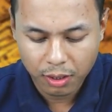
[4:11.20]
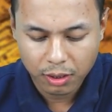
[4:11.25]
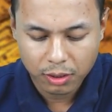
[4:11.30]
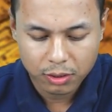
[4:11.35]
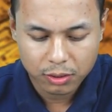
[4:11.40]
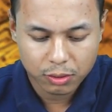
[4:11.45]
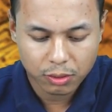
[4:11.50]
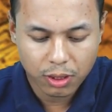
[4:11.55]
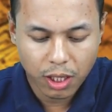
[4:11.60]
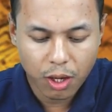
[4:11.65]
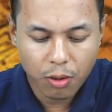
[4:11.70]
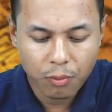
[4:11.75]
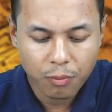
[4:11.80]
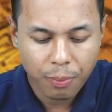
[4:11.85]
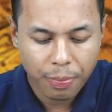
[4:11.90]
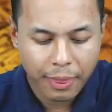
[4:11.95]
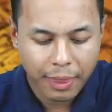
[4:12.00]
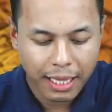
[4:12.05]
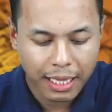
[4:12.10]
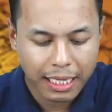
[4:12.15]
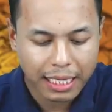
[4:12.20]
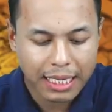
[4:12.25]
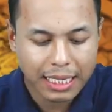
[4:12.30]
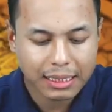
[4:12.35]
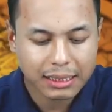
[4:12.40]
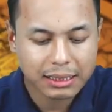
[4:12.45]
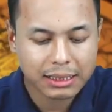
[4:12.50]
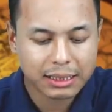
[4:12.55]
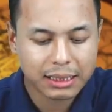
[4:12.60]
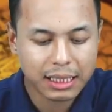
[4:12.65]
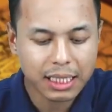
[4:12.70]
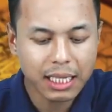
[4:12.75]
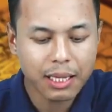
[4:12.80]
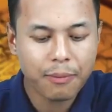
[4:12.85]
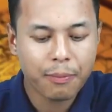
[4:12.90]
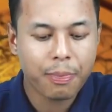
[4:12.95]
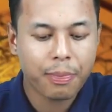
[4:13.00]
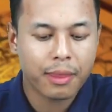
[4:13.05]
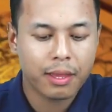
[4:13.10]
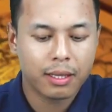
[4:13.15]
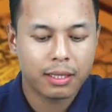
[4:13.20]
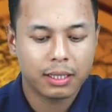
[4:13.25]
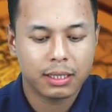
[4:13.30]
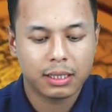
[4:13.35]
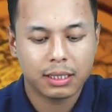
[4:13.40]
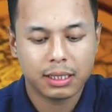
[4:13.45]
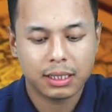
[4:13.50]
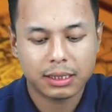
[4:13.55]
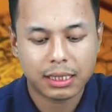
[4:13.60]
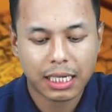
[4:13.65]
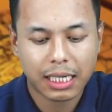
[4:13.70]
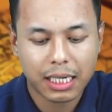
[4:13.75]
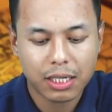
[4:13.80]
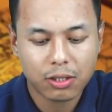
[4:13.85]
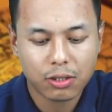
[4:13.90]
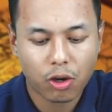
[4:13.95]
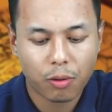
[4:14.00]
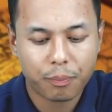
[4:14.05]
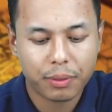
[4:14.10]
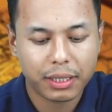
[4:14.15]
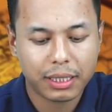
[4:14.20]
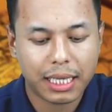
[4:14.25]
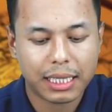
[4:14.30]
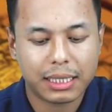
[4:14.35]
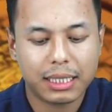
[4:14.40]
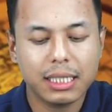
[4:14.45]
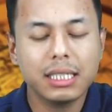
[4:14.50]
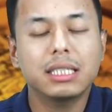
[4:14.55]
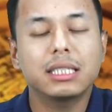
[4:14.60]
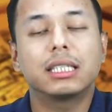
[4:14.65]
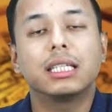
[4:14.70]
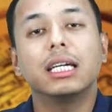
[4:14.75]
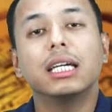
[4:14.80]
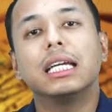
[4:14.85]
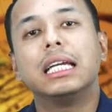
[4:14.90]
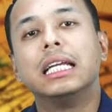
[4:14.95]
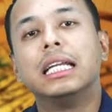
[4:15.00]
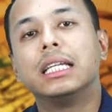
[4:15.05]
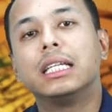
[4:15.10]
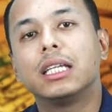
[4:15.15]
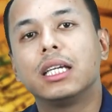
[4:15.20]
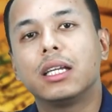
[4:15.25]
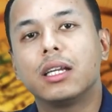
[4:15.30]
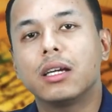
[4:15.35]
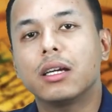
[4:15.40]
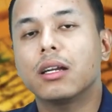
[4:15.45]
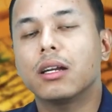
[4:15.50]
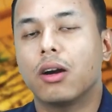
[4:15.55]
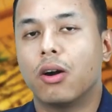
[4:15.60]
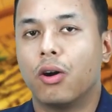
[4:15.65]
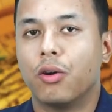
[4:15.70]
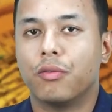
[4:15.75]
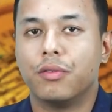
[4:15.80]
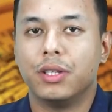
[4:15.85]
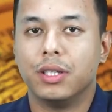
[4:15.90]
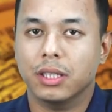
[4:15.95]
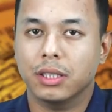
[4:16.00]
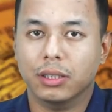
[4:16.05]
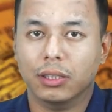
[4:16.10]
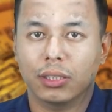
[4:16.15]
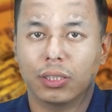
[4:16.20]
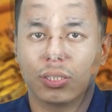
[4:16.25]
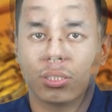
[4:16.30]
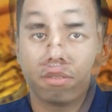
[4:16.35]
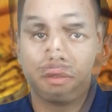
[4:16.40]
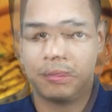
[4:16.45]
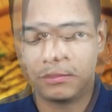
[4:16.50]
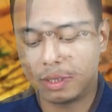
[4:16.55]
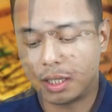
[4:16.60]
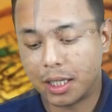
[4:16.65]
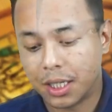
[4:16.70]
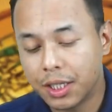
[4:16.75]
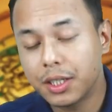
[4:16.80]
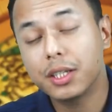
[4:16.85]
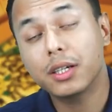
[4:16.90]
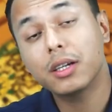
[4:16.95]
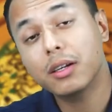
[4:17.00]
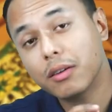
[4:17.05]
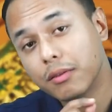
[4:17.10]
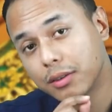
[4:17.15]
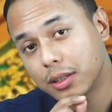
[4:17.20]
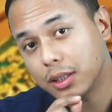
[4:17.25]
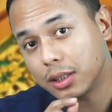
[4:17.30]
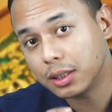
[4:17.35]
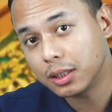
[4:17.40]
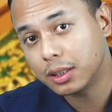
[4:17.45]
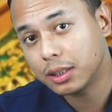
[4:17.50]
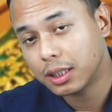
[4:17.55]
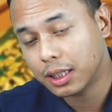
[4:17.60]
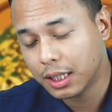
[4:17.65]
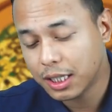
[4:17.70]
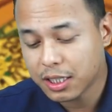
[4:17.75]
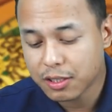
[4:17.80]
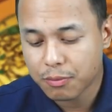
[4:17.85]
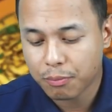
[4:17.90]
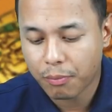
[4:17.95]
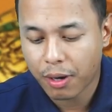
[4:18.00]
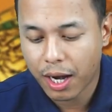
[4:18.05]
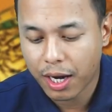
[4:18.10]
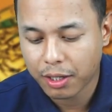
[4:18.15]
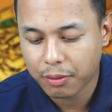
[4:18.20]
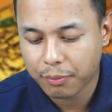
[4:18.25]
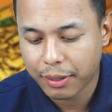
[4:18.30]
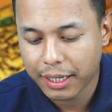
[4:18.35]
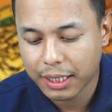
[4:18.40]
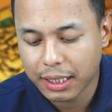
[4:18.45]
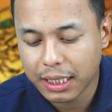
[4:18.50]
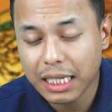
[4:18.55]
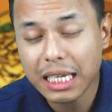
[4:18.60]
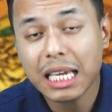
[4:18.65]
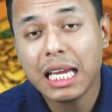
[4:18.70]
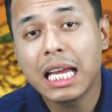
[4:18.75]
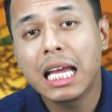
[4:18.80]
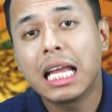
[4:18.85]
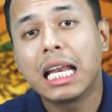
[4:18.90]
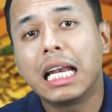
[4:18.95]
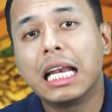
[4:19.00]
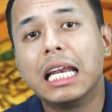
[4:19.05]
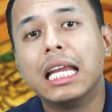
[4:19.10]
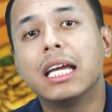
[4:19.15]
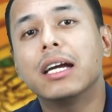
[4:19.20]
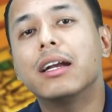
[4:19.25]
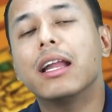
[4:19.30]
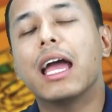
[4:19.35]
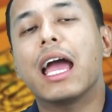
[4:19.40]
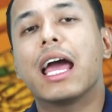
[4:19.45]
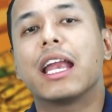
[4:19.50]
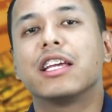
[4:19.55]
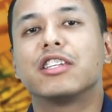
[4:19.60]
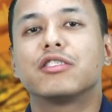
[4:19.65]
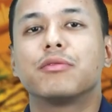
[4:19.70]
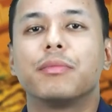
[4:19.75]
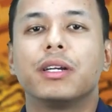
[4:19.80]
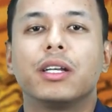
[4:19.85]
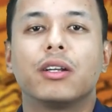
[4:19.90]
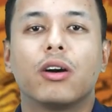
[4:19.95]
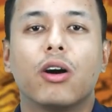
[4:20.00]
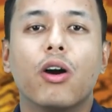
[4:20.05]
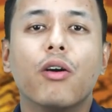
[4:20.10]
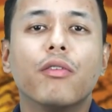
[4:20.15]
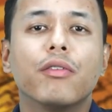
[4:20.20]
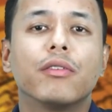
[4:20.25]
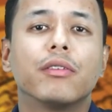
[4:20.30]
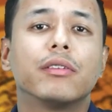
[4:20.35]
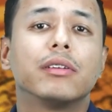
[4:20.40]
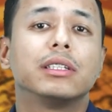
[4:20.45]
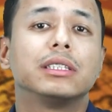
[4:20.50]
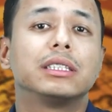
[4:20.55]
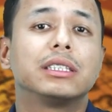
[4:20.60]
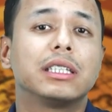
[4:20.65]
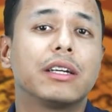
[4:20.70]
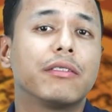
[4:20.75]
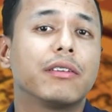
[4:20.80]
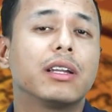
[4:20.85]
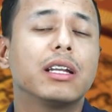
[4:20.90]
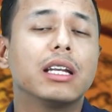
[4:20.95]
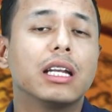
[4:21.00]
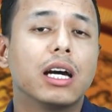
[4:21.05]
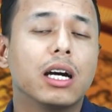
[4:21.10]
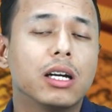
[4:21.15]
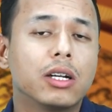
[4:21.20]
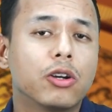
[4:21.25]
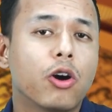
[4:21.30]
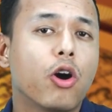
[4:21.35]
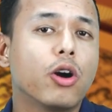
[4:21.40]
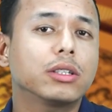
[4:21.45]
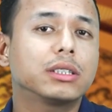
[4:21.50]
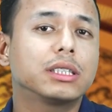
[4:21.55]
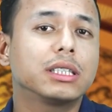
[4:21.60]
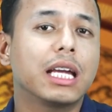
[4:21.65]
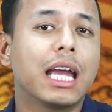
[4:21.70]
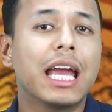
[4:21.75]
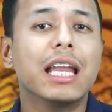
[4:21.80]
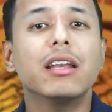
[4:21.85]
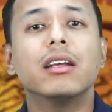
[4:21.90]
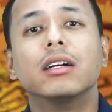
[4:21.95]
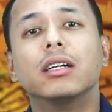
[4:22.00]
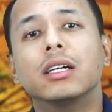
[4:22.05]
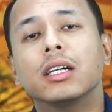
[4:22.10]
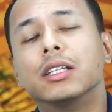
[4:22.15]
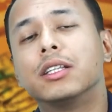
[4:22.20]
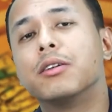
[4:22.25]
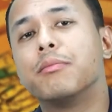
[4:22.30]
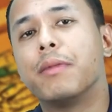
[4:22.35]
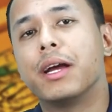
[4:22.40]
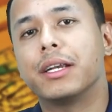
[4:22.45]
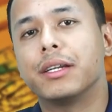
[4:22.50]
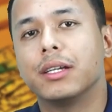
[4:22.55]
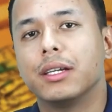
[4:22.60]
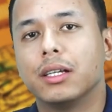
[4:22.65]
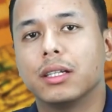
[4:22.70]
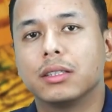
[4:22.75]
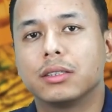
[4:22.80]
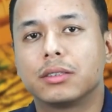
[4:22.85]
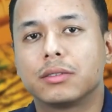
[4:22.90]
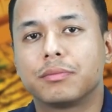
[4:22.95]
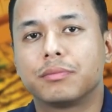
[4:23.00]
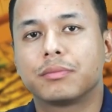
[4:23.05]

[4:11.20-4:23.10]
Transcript: so now let us see the second topic, that is the interior of the earth. The interior of the earth is marked by the layered arrangement of several rocks and other materials.